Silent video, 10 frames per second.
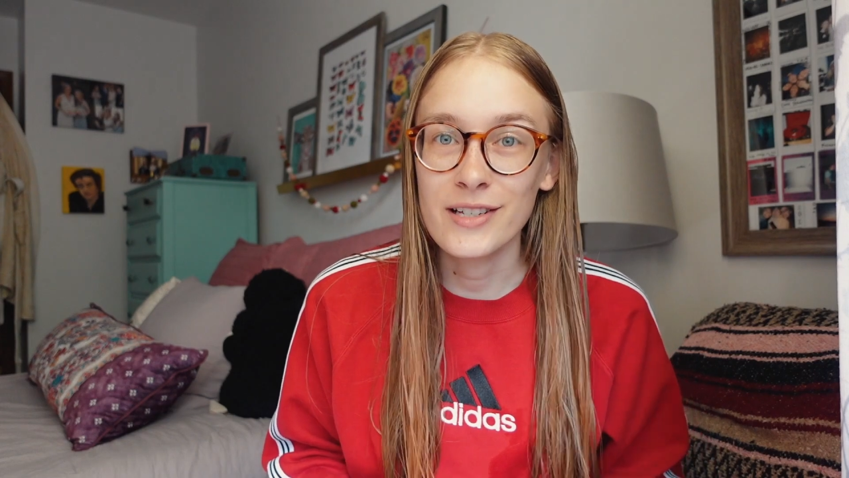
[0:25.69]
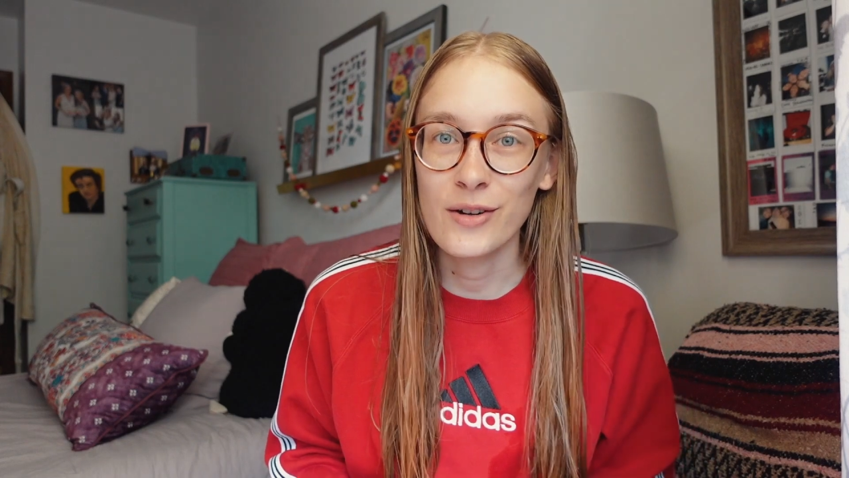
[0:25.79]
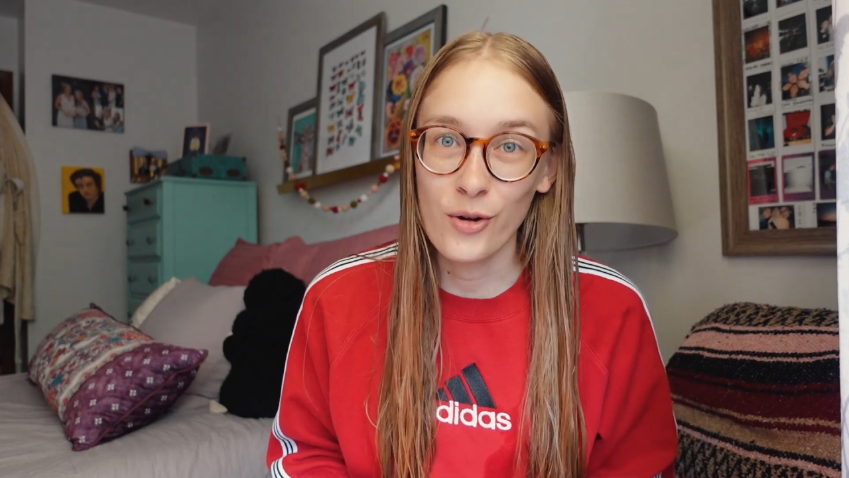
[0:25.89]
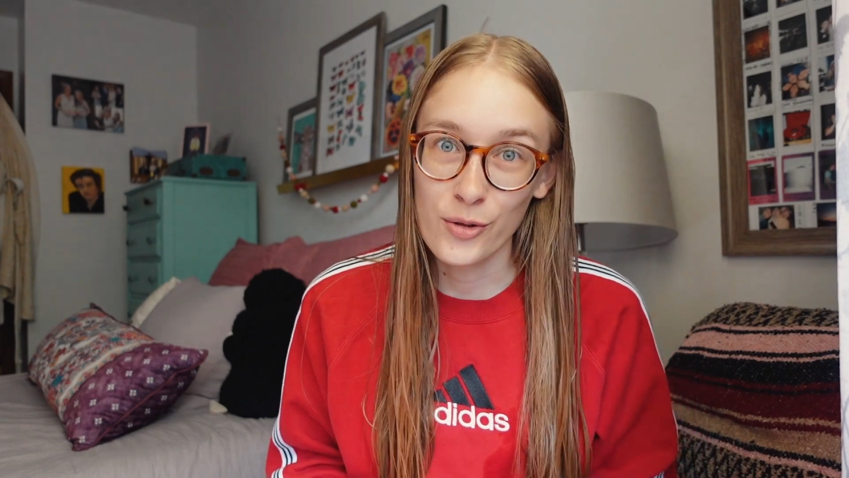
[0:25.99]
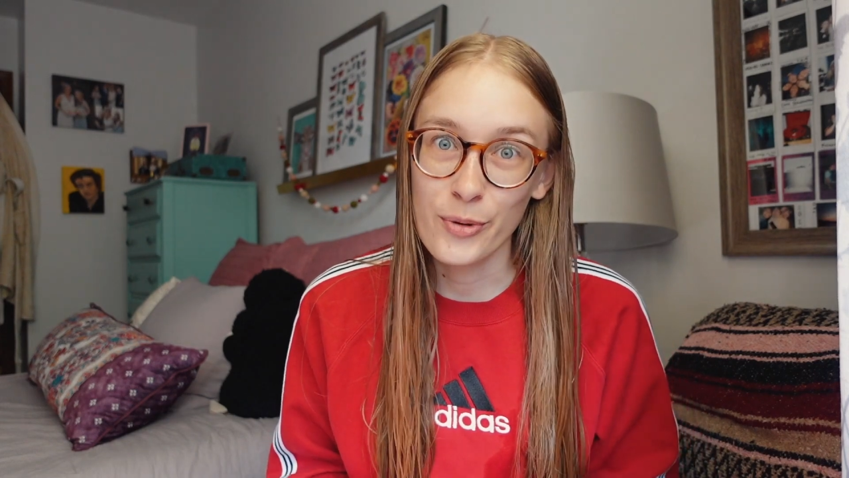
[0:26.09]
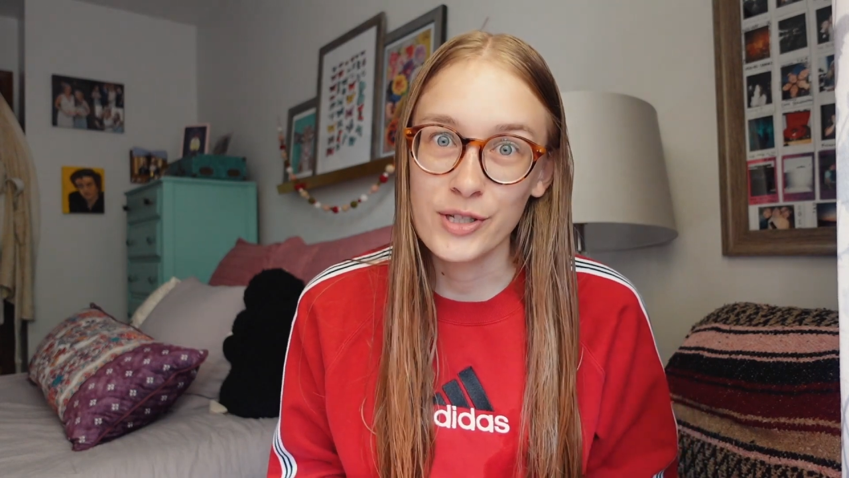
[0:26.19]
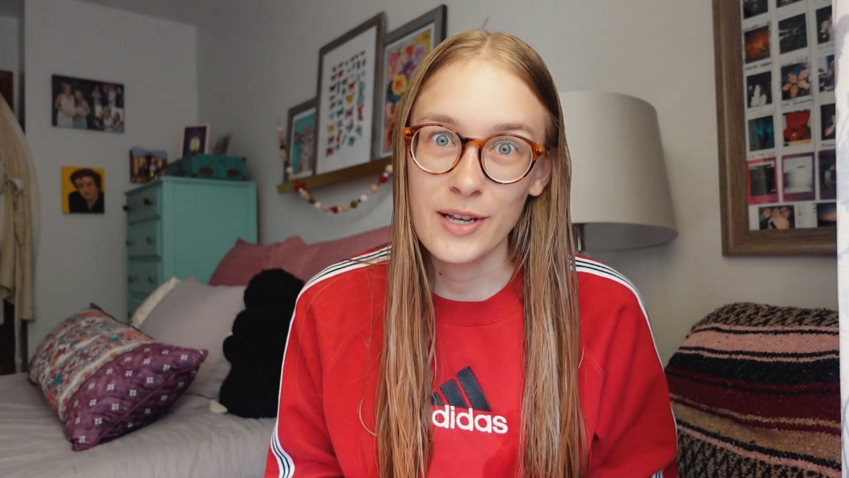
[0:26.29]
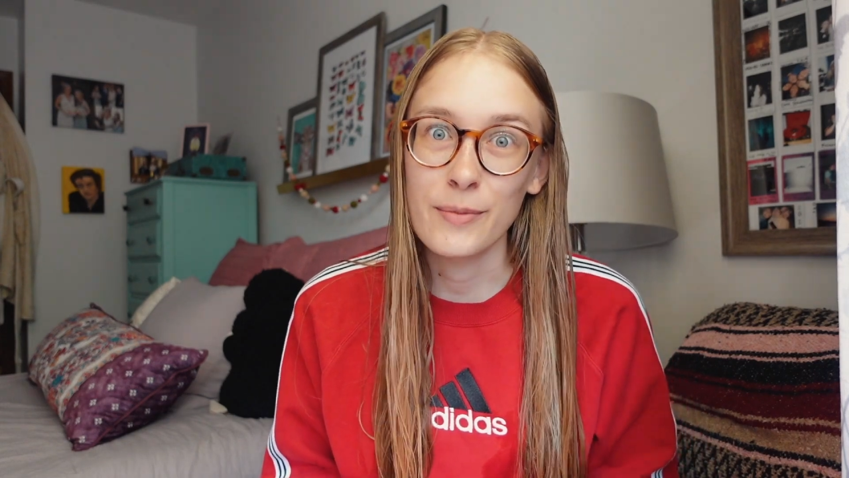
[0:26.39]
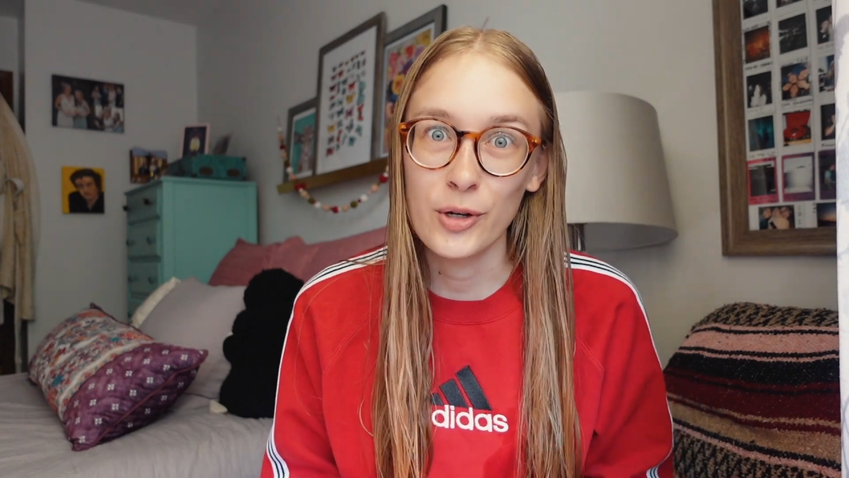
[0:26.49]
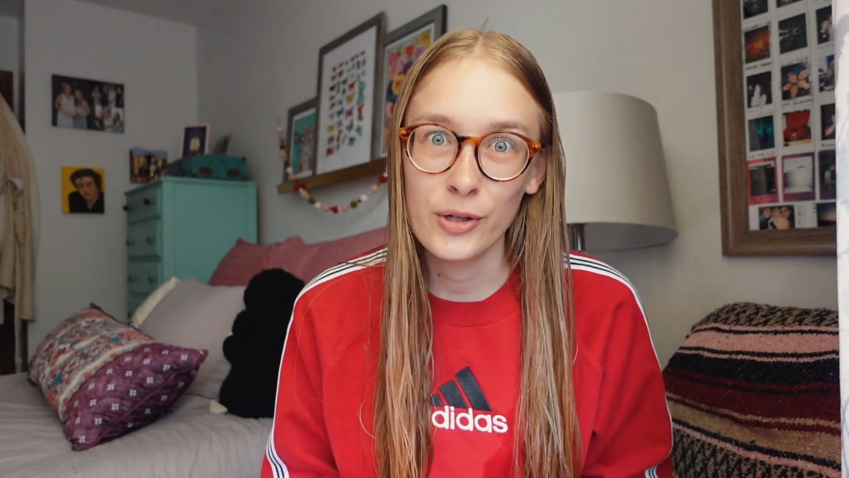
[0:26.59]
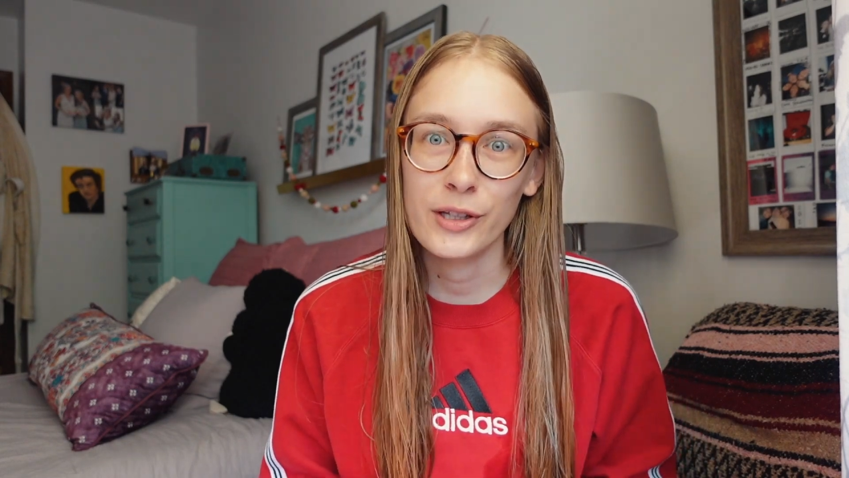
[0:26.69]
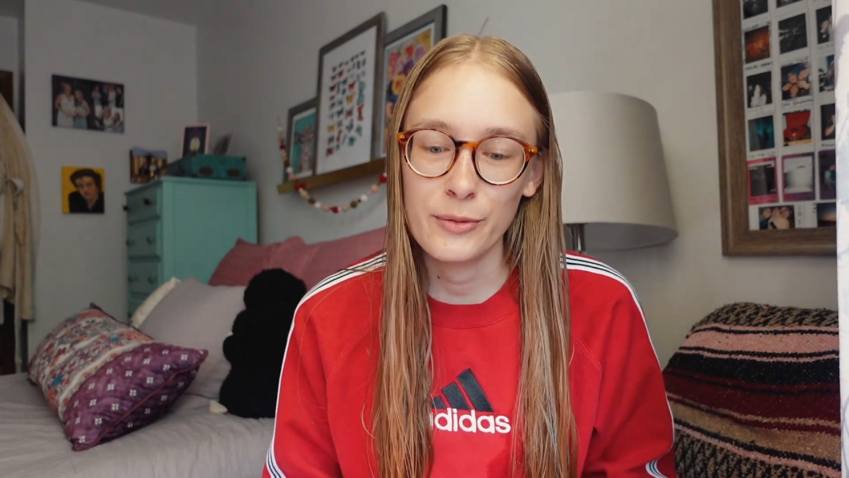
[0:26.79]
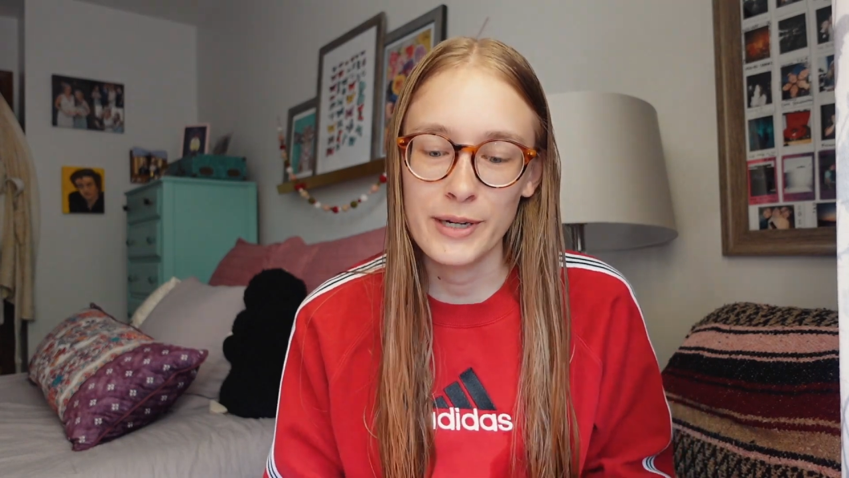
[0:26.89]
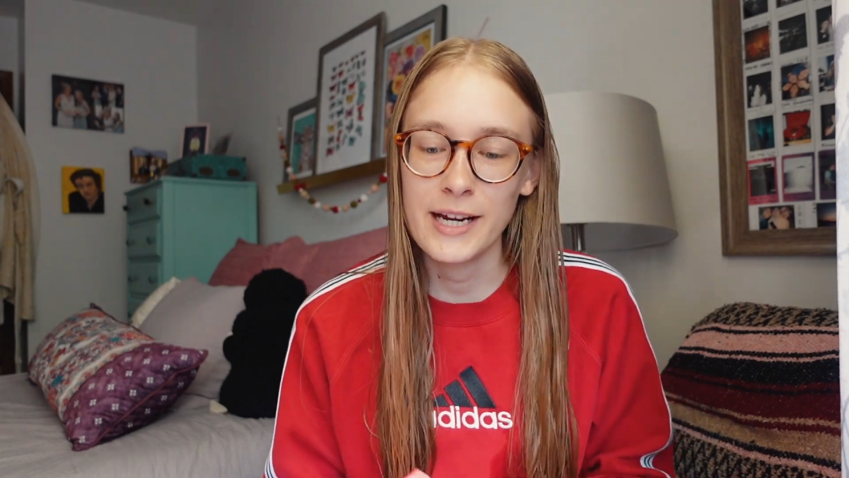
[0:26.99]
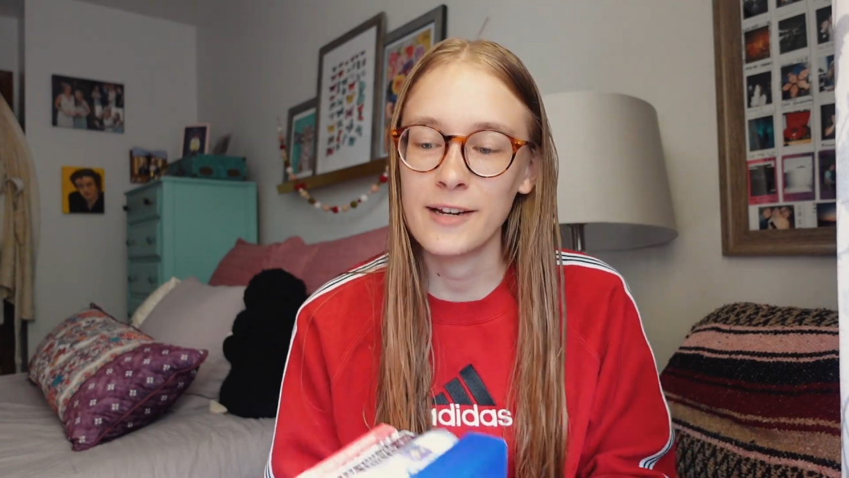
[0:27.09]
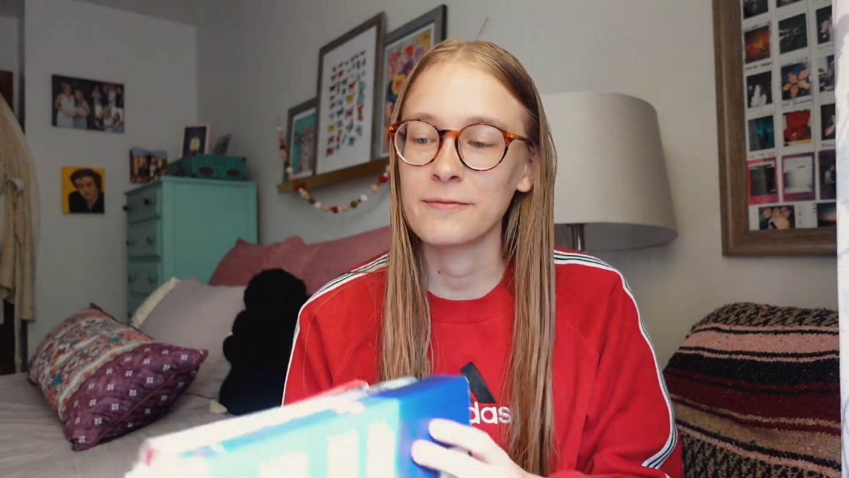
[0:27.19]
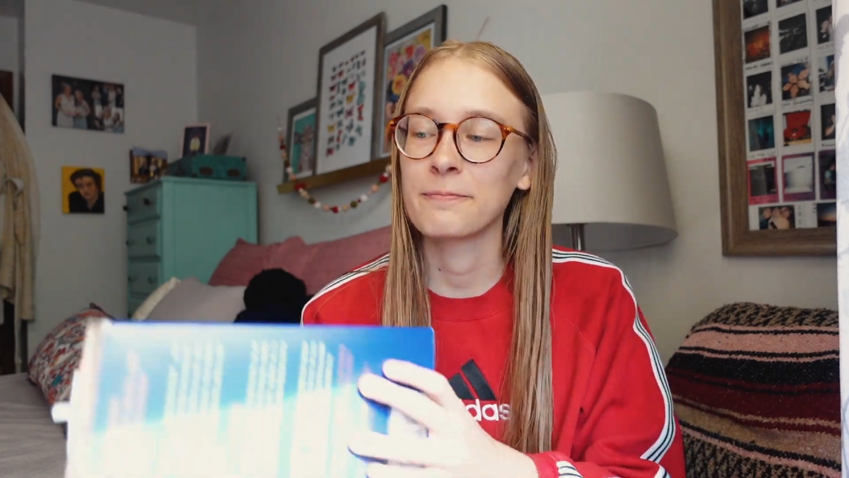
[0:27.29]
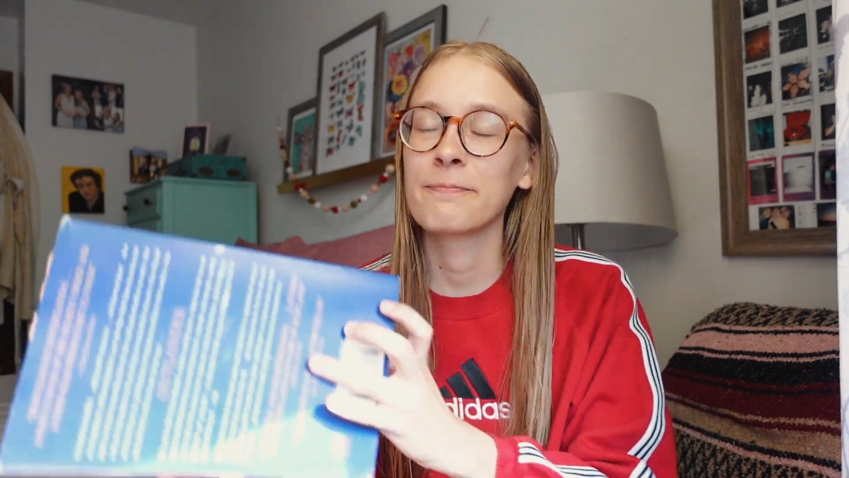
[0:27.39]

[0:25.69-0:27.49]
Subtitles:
in all the books I'm currently reading,